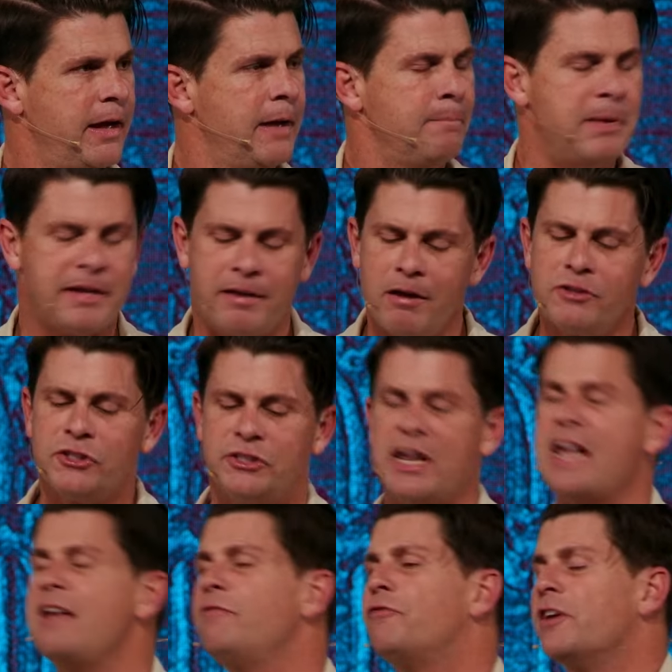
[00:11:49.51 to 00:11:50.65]
Because
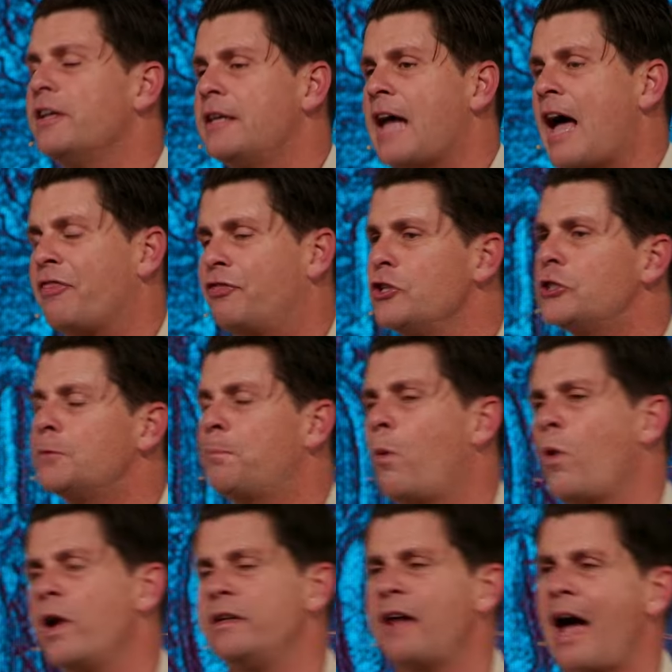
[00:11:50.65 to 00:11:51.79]
David, at this
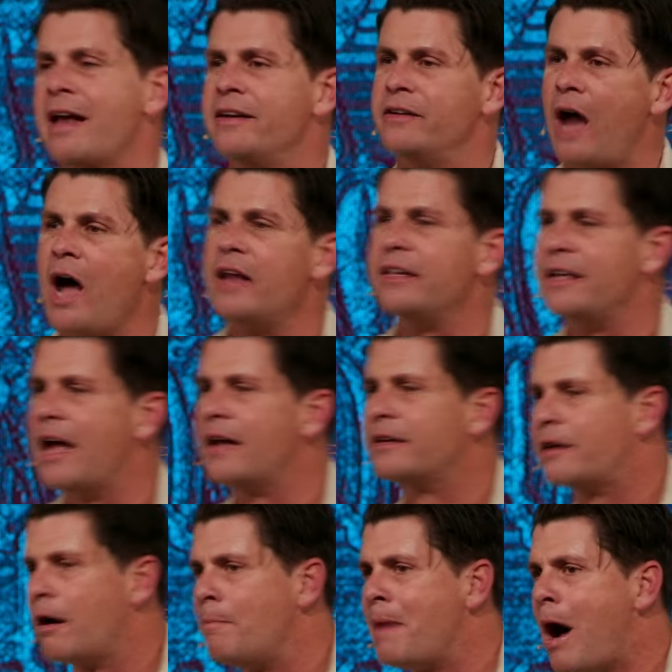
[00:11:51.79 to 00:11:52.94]
point, had not yet
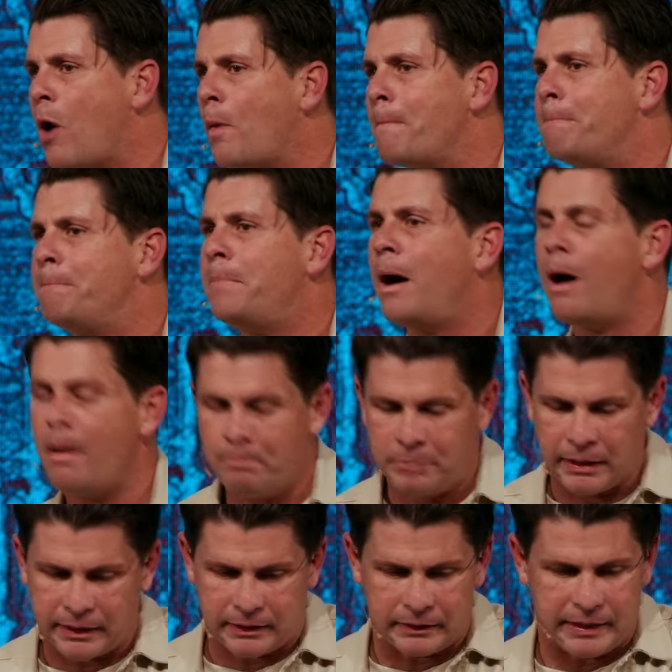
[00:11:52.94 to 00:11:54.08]
come out
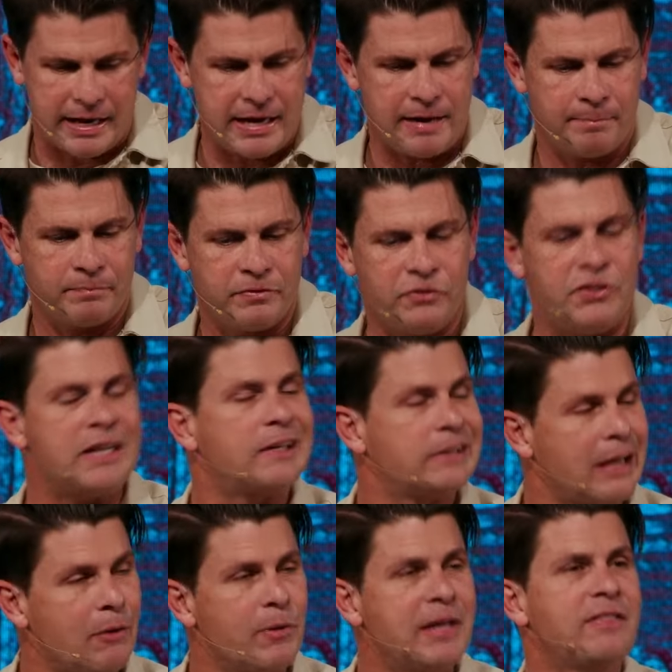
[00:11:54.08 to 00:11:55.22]
publicly
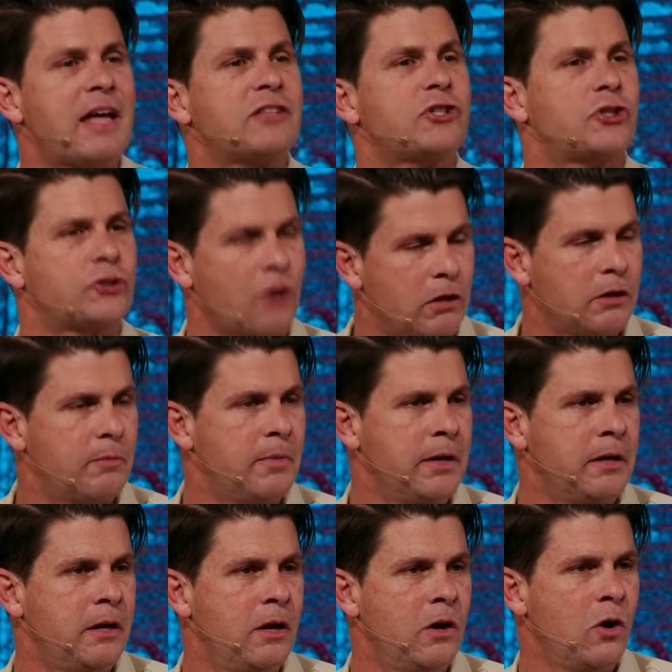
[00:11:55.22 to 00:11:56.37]
declaring that
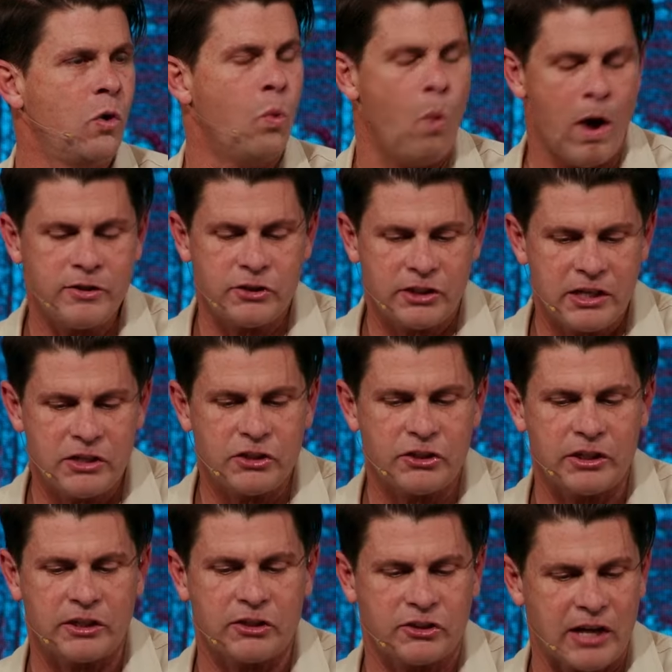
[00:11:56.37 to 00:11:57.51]
Solomon was his
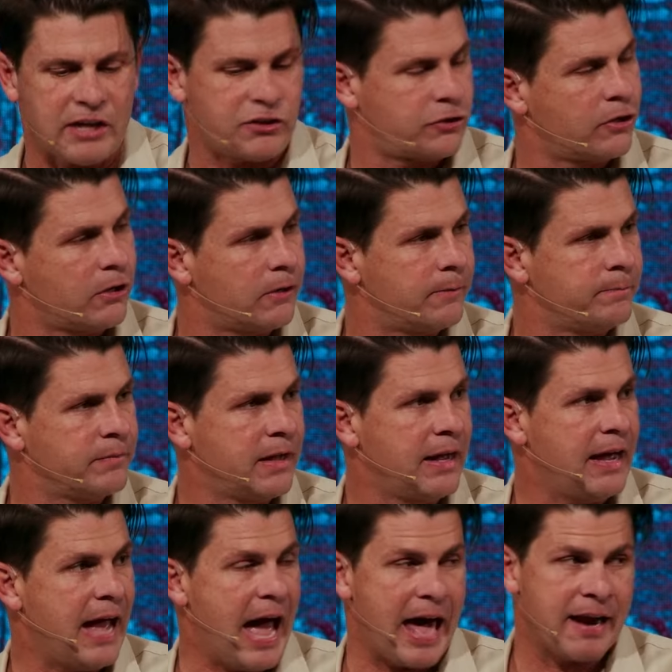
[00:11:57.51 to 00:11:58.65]
successor,
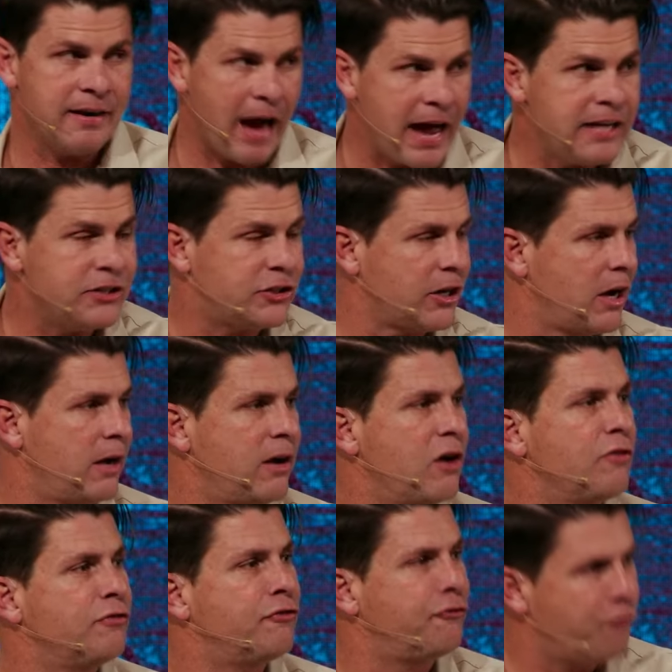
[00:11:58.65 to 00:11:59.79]
Adonijah
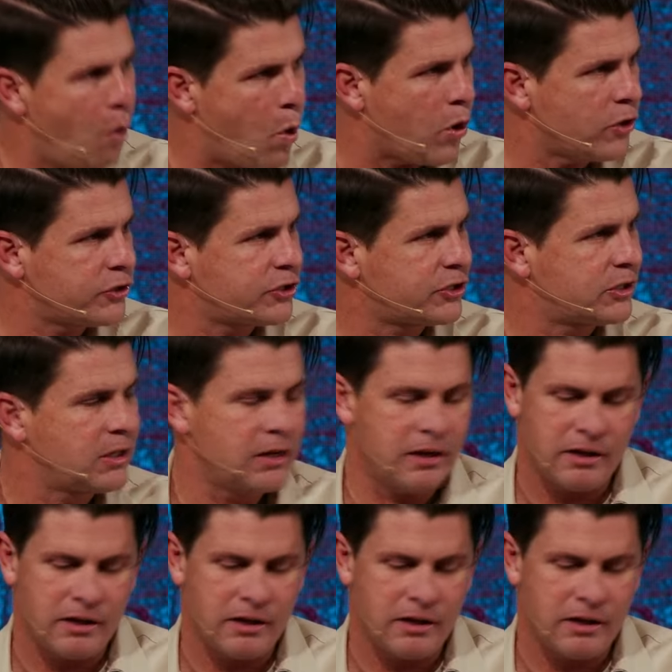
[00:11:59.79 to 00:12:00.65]
forced